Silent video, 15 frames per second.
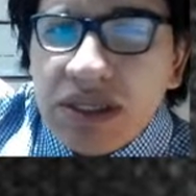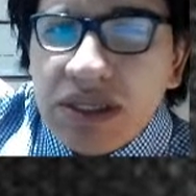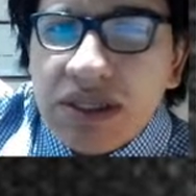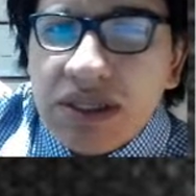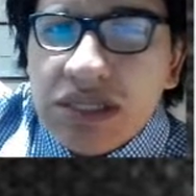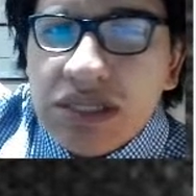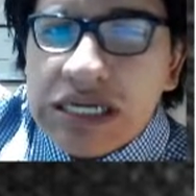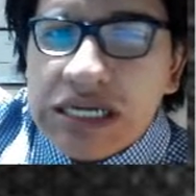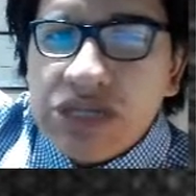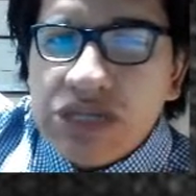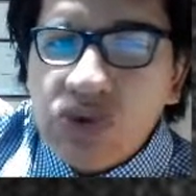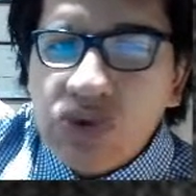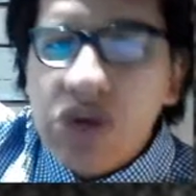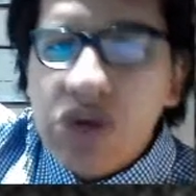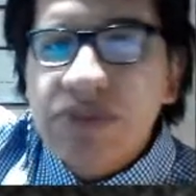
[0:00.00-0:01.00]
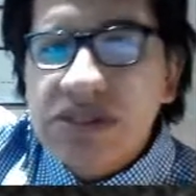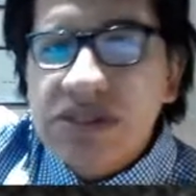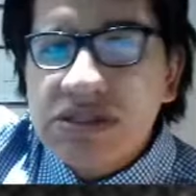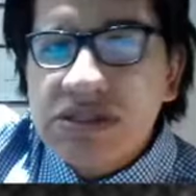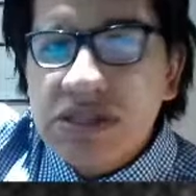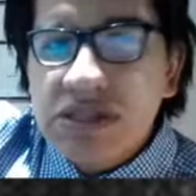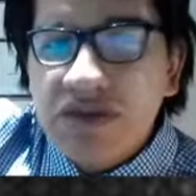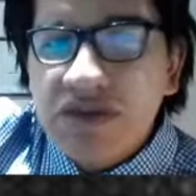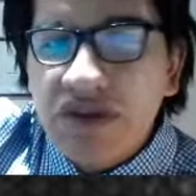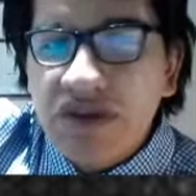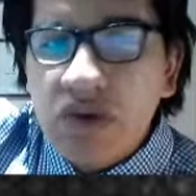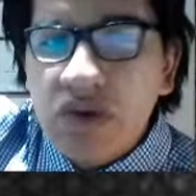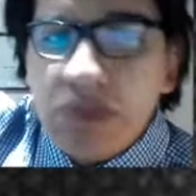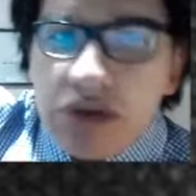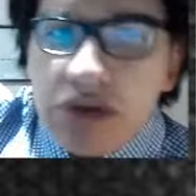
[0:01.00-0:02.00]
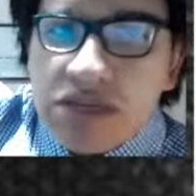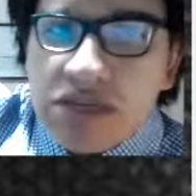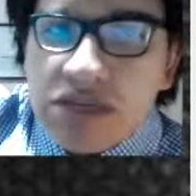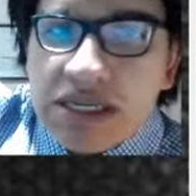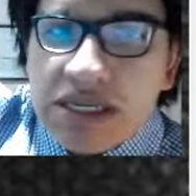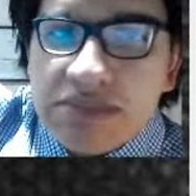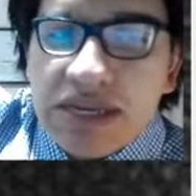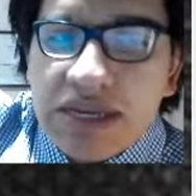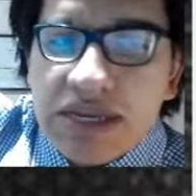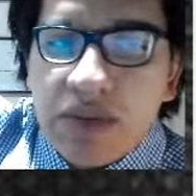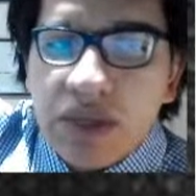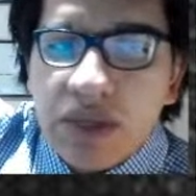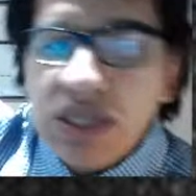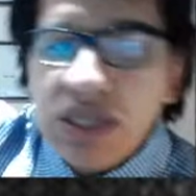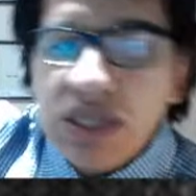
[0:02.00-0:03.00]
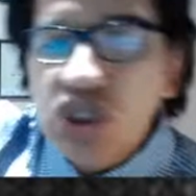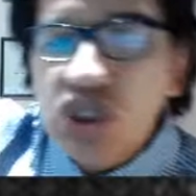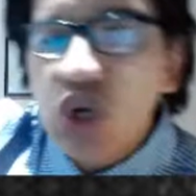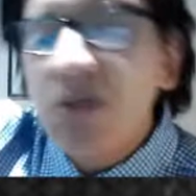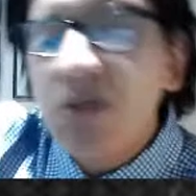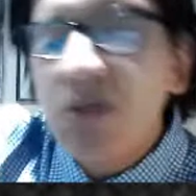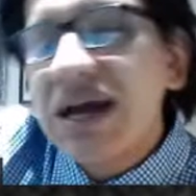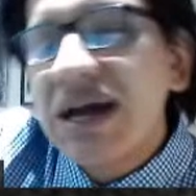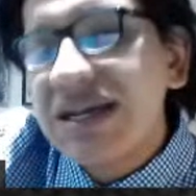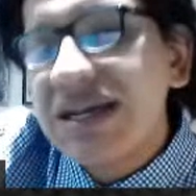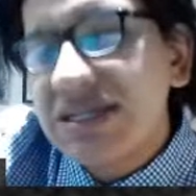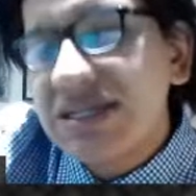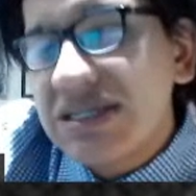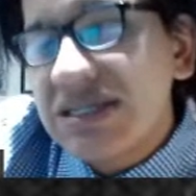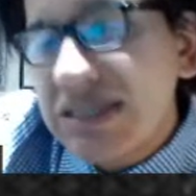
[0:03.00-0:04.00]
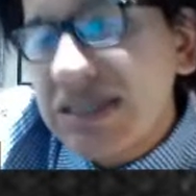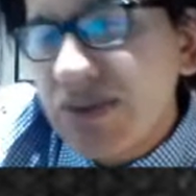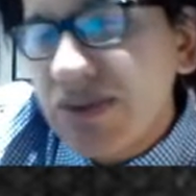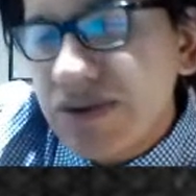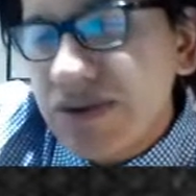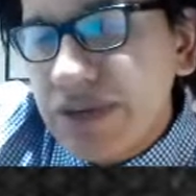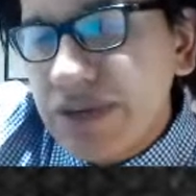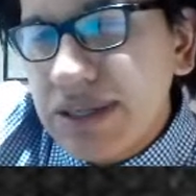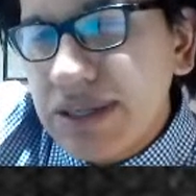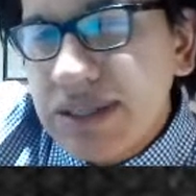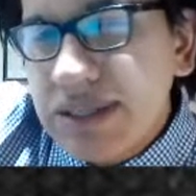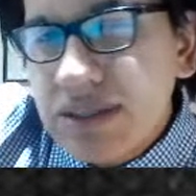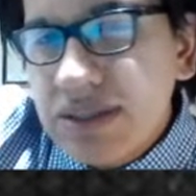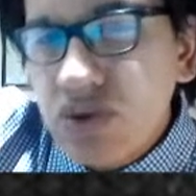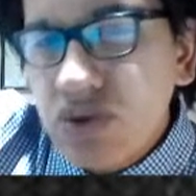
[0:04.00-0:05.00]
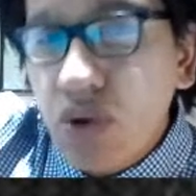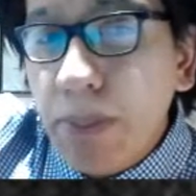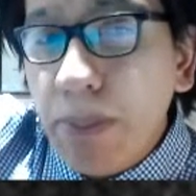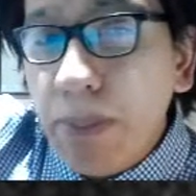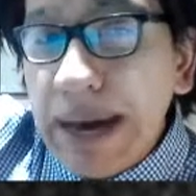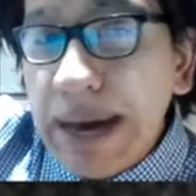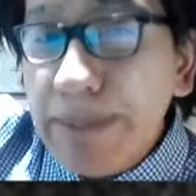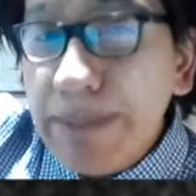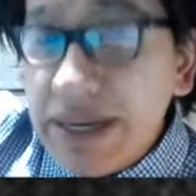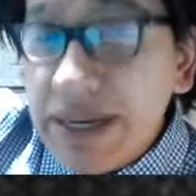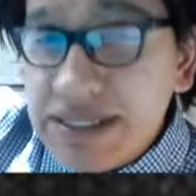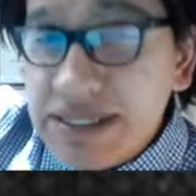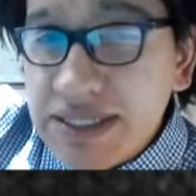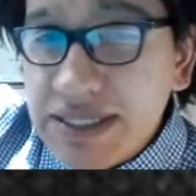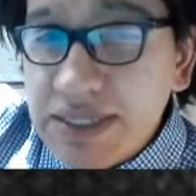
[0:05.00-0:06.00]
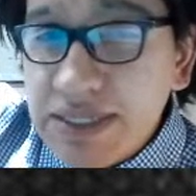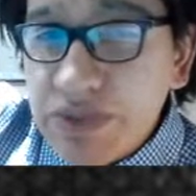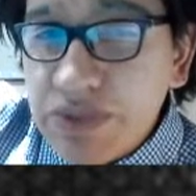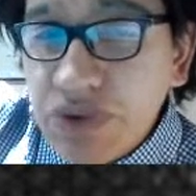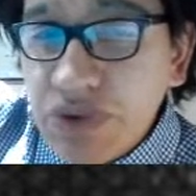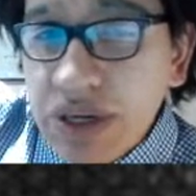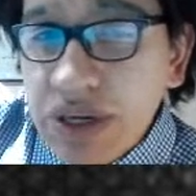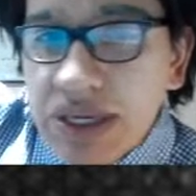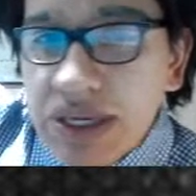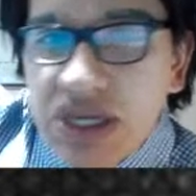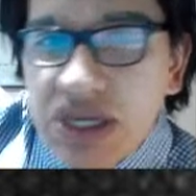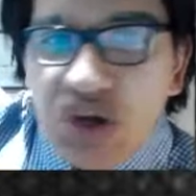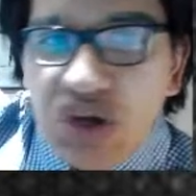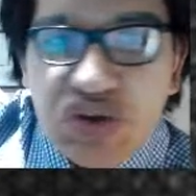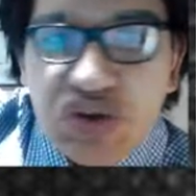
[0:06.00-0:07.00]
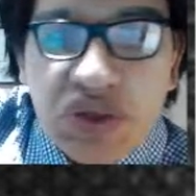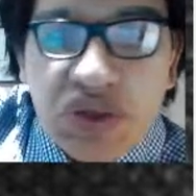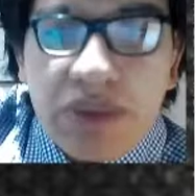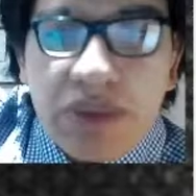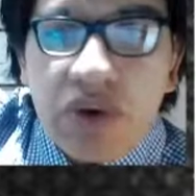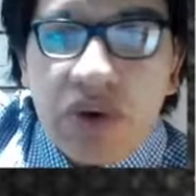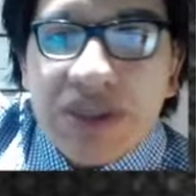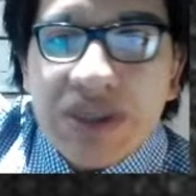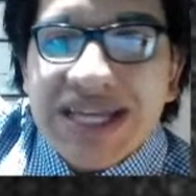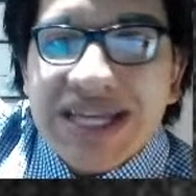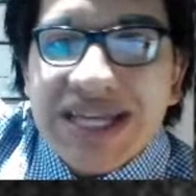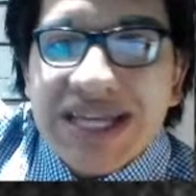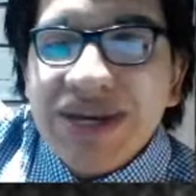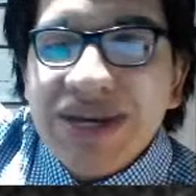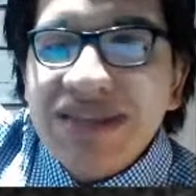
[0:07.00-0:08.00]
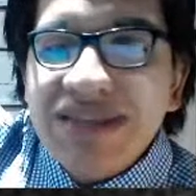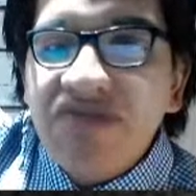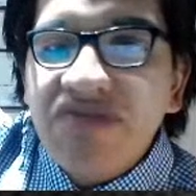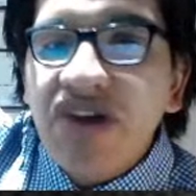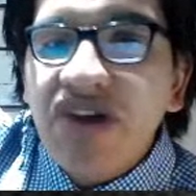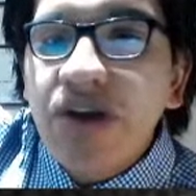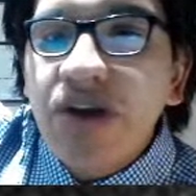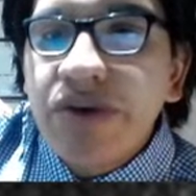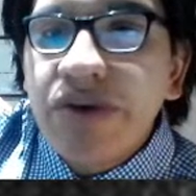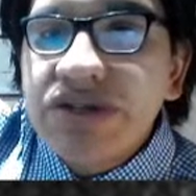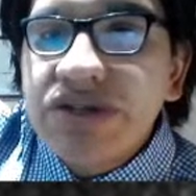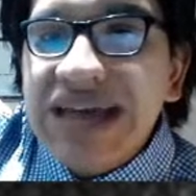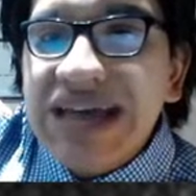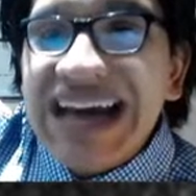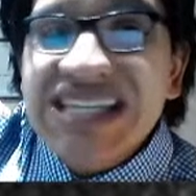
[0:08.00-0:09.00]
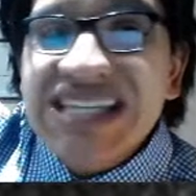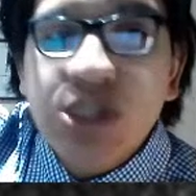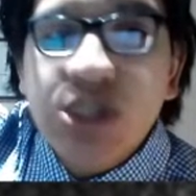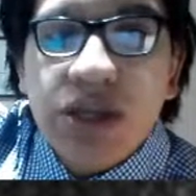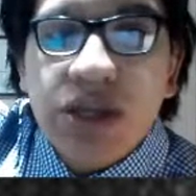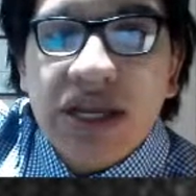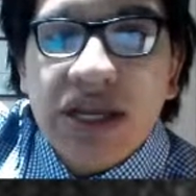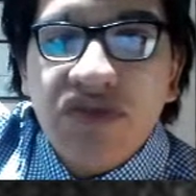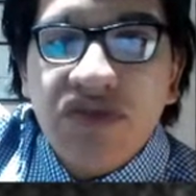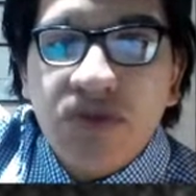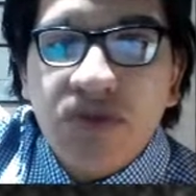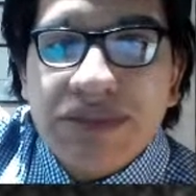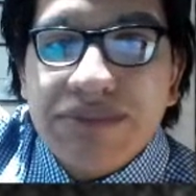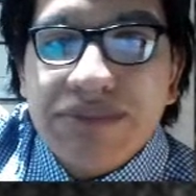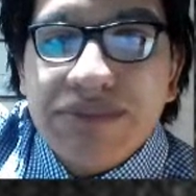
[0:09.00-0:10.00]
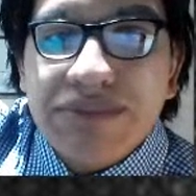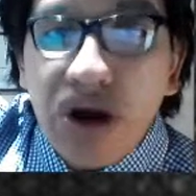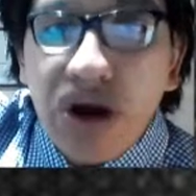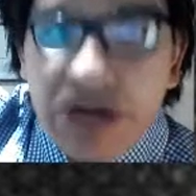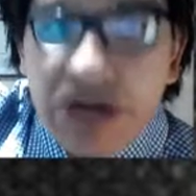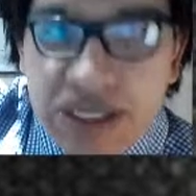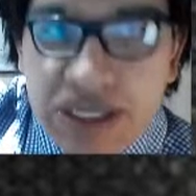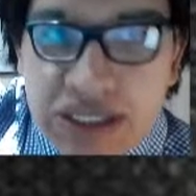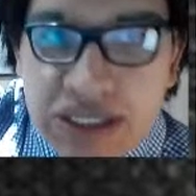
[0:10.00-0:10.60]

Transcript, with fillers: Uh, Donald Trump is a Republican, by the way, and Joe Biden is a Democrat, or Obama is a Democrat. So Democrats attract farmers isolated from the market.